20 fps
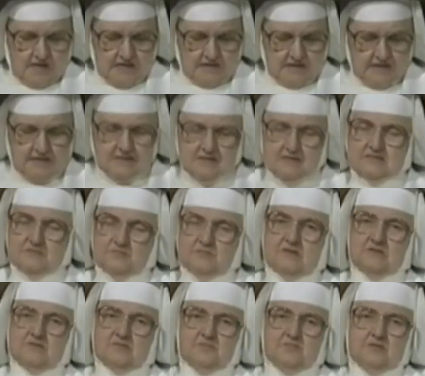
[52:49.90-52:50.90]
Our Lady has
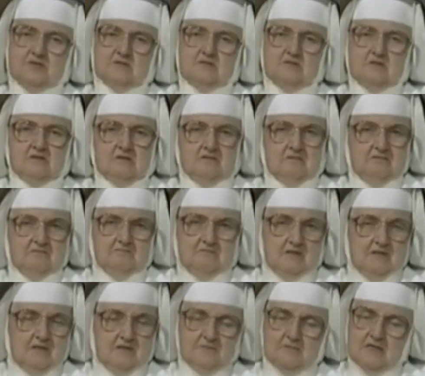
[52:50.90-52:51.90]
been appearing
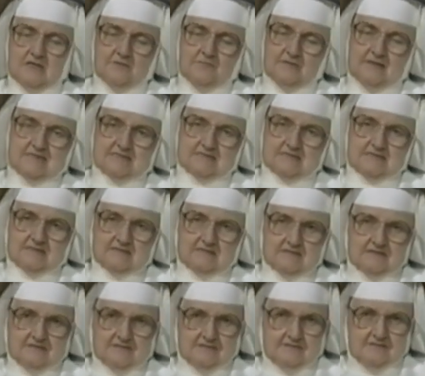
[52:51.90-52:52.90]
many, many places.
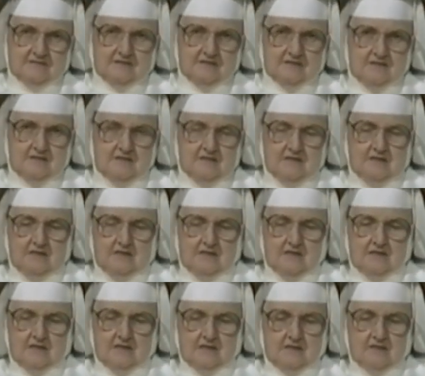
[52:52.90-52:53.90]

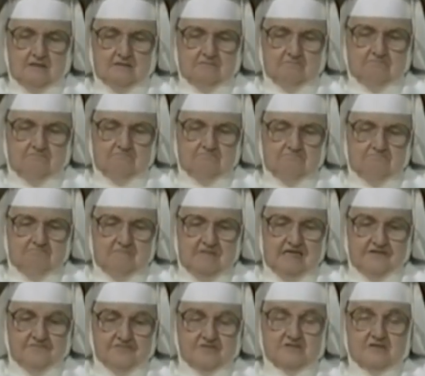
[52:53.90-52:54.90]
Uh,
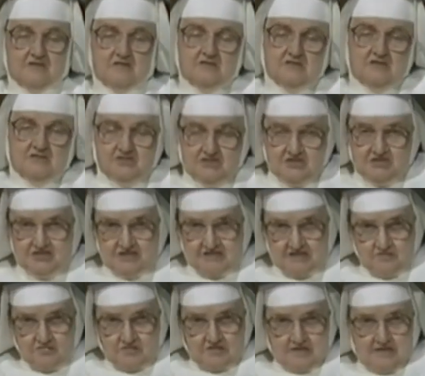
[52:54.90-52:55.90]
everything that she said
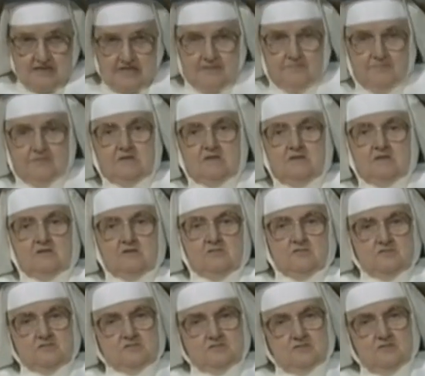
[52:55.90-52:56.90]
would happen in
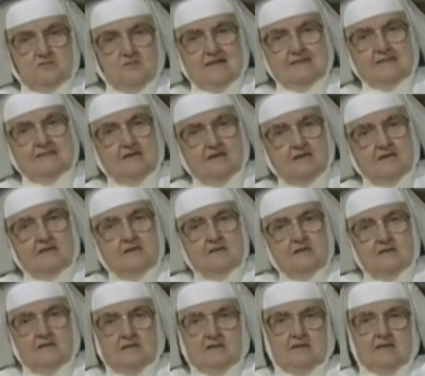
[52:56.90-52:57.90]
Rwanda
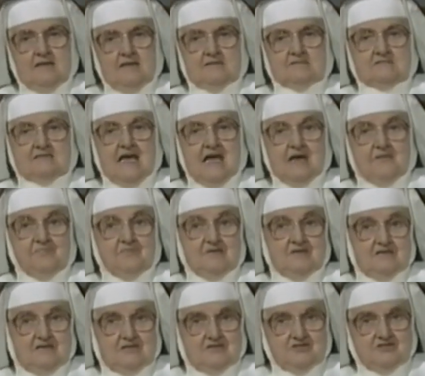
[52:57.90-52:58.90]
is
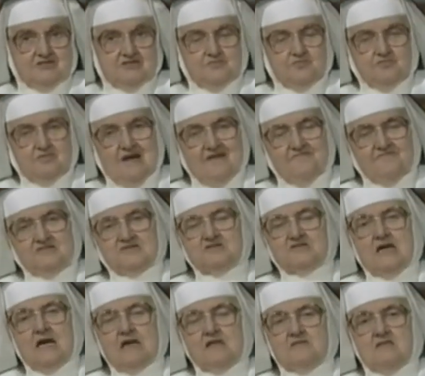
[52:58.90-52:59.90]
happening, and she
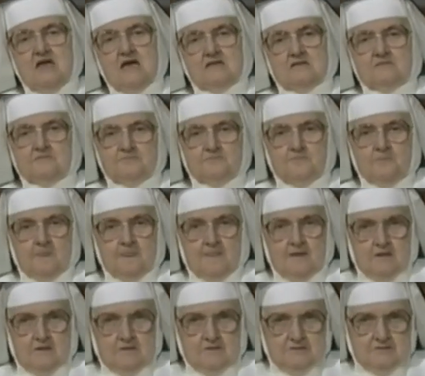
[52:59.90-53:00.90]
prophesied that
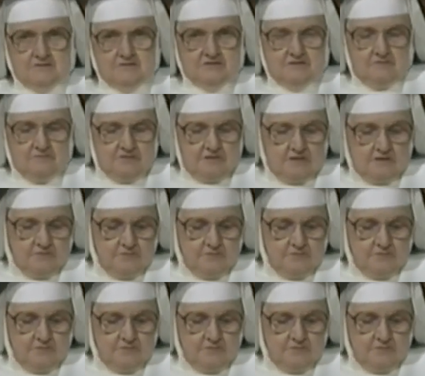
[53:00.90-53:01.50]
to some young